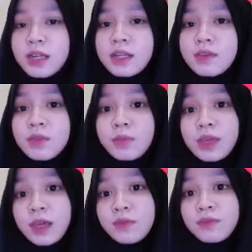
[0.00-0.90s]
and even
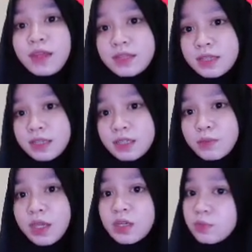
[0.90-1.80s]
play out fantasies
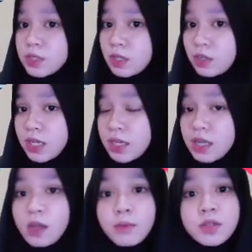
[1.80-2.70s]
by adopting online
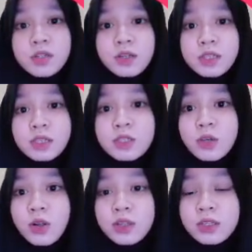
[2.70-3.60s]
personalities
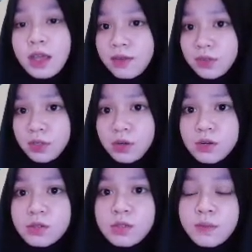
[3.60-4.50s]
called
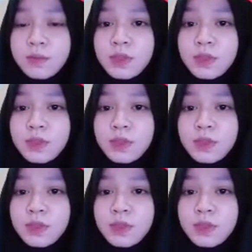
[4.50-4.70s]
avatars.